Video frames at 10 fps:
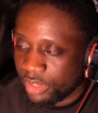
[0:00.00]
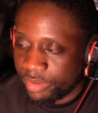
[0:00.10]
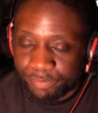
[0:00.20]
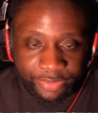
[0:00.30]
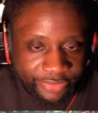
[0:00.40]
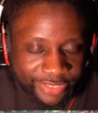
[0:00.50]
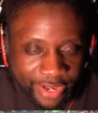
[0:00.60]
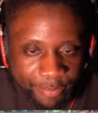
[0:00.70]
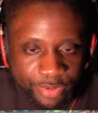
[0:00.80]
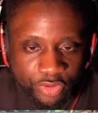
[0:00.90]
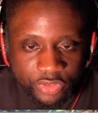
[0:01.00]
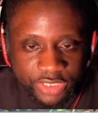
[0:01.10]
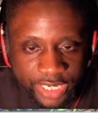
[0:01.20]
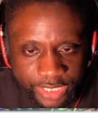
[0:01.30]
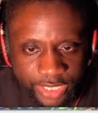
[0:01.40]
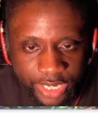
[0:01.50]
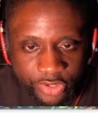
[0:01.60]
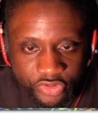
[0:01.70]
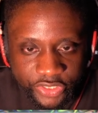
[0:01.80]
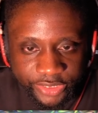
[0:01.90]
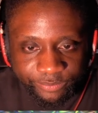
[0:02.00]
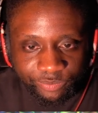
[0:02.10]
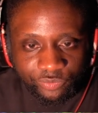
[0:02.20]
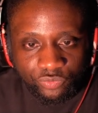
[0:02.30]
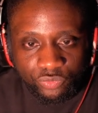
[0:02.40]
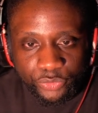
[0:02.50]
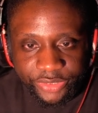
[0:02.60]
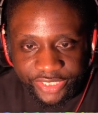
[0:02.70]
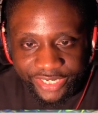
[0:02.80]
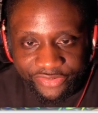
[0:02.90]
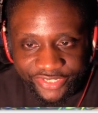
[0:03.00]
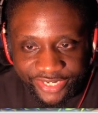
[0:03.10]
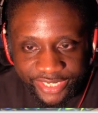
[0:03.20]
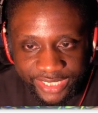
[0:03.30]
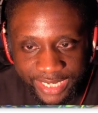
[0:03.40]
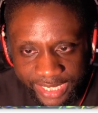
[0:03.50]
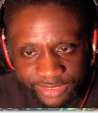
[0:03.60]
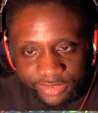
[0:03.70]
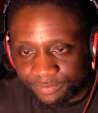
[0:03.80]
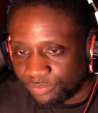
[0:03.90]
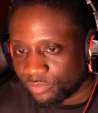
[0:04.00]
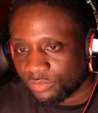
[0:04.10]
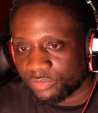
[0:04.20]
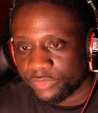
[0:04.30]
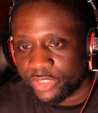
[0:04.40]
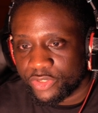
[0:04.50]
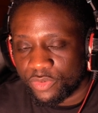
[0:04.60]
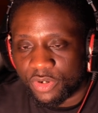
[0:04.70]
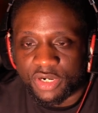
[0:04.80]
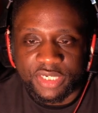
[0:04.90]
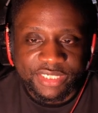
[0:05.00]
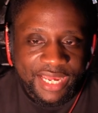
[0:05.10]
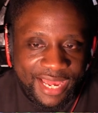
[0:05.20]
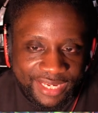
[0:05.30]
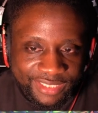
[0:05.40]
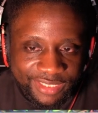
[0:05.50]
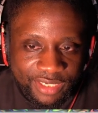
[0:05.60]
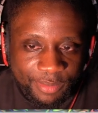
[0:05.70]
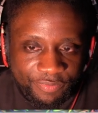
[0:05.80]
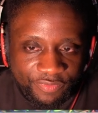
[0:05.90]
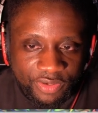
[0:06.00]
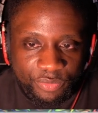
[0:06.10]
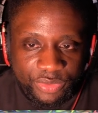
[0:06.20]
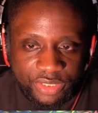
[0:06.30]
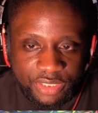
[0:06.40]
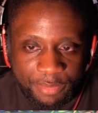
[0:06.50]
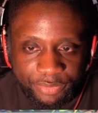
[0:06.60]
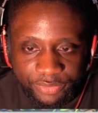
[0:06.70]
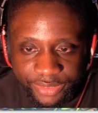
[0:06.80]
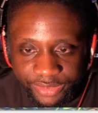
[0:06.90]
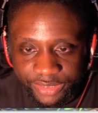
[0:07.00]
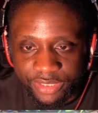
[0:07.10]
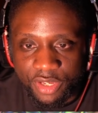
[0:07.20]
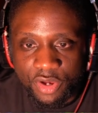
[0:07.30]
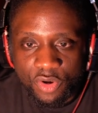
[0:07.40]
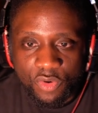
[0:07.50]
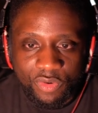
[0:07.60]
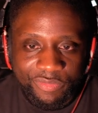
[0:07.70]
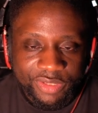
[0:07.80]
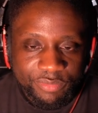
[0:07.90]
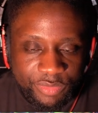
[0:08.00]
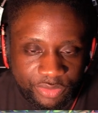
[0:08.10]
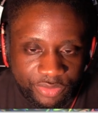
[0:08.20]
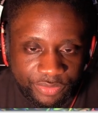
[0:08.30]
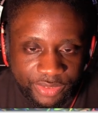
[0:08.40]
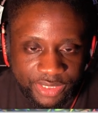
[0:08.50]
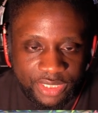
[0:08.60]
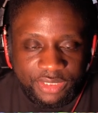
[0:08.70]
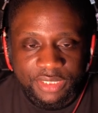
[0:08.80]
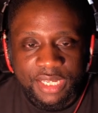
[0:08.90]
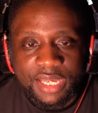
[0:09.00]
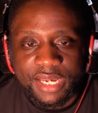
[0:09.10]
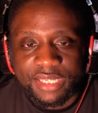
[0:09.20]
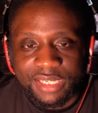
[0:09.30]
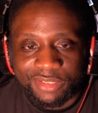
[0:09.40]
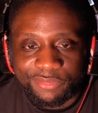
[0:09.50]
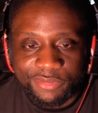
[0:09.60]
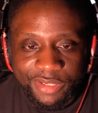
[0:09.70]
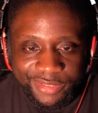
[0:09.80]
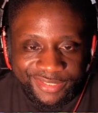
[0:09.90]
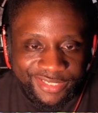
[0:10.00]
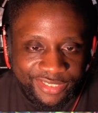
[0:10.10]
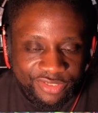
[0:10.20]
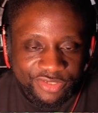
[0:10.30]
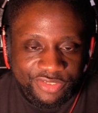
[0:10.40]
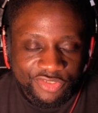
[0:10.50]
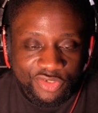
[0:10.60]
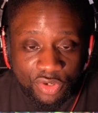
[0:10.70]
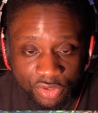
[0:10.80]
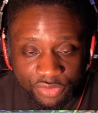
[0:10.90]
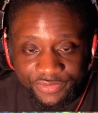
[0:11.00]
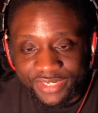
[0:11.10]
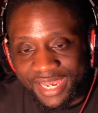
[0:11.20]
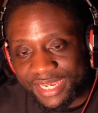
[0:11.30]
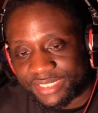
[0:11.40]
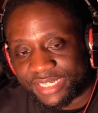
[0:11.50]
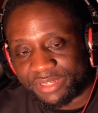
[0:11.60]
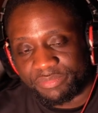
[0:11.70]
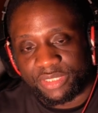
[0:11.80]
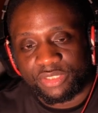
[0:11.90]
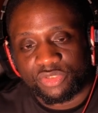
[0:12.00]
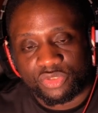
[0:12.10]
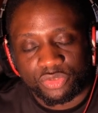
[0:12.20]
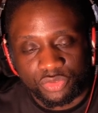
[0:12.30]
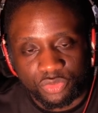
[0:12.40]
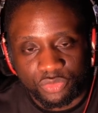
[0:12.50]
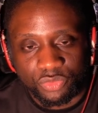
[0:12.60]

building up your psychic energy with the Giratina EX. You are attacking up front with the Tapu Lele or with the Mewtwo EX, and then Lunala here serves as a means to